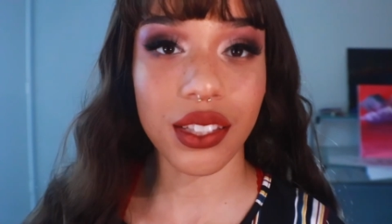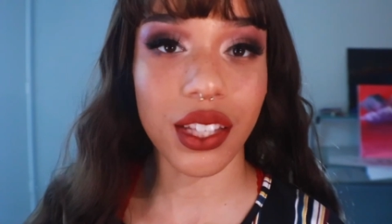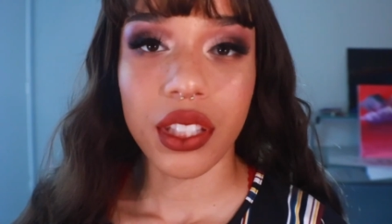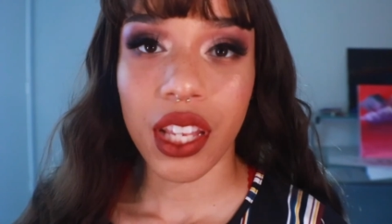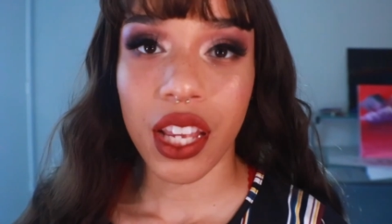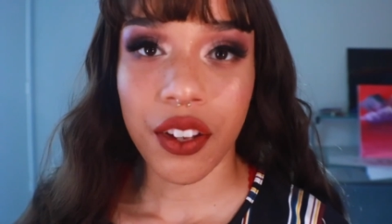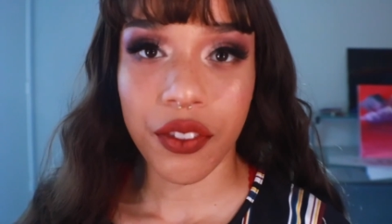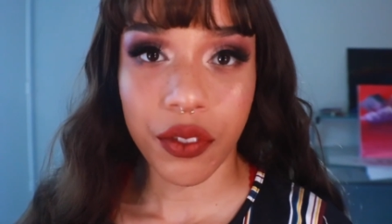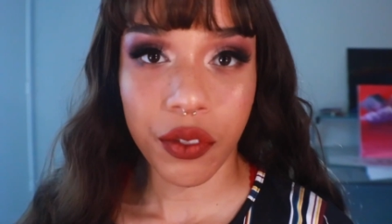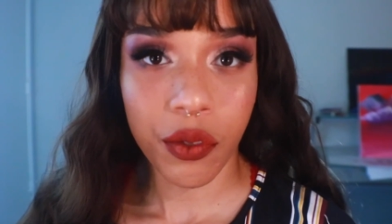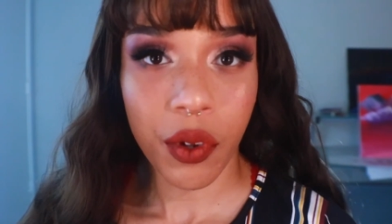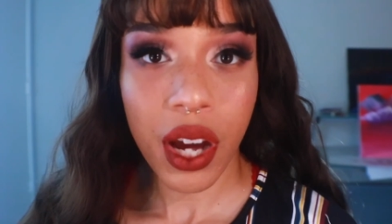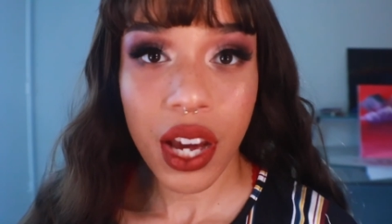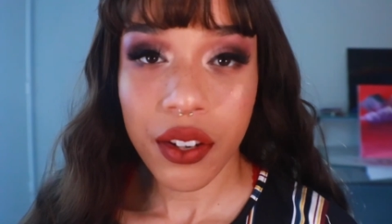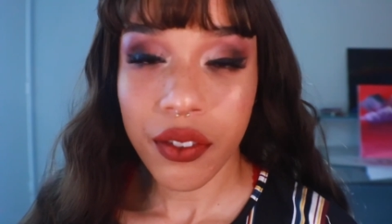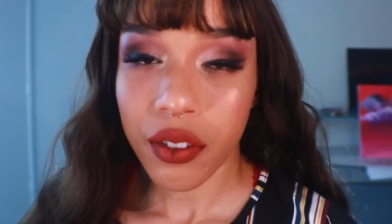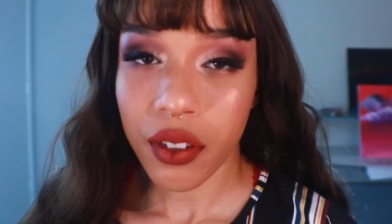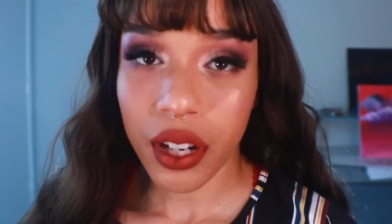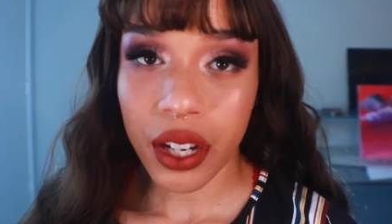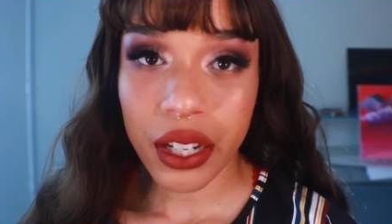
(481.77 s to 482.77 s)
They have a
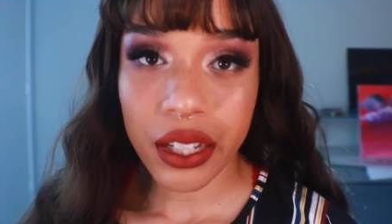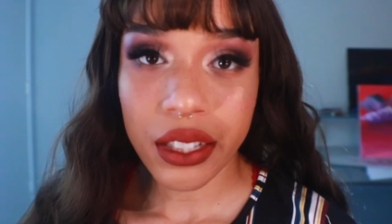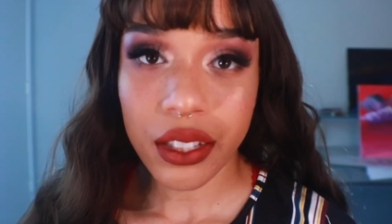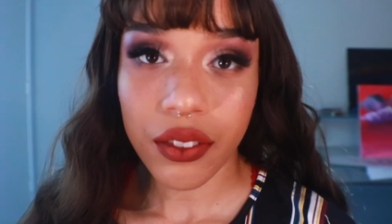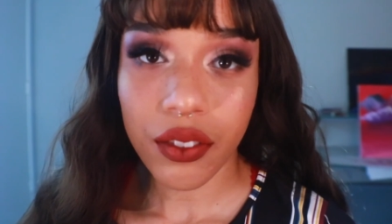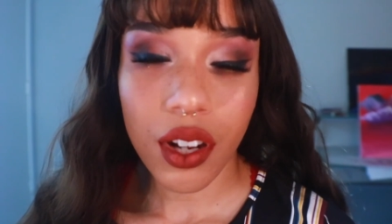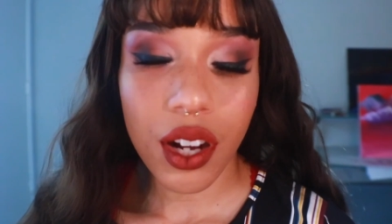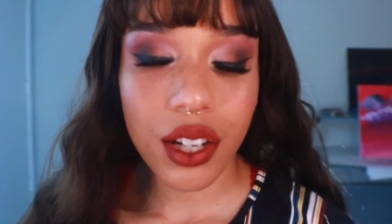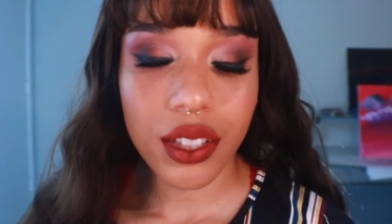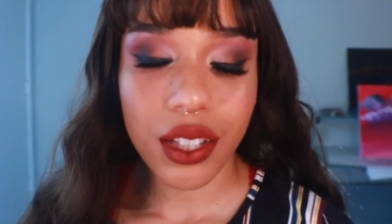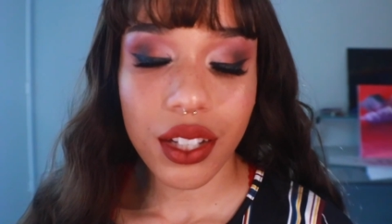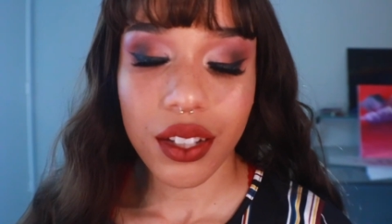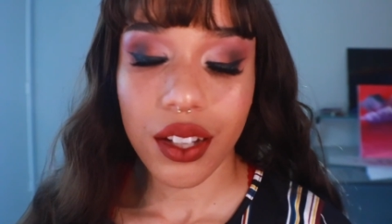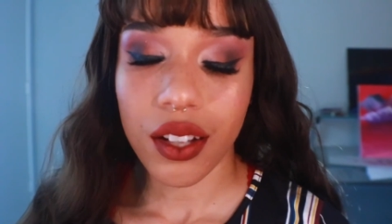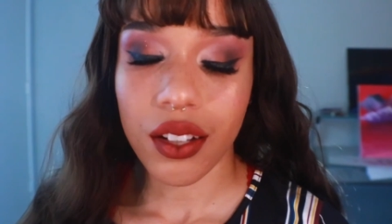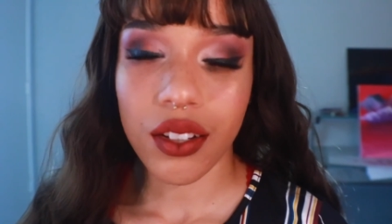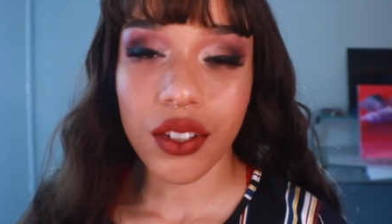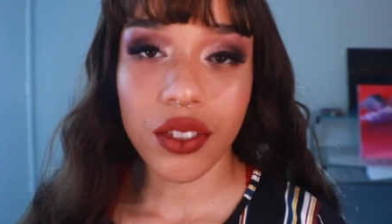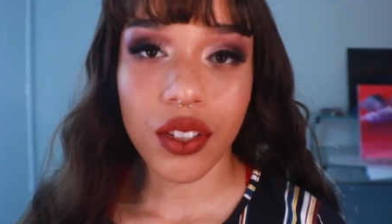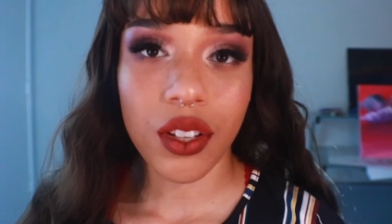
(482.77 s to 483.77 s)
wide variety of contact
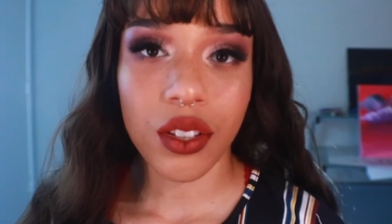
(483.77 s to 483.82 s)
colors,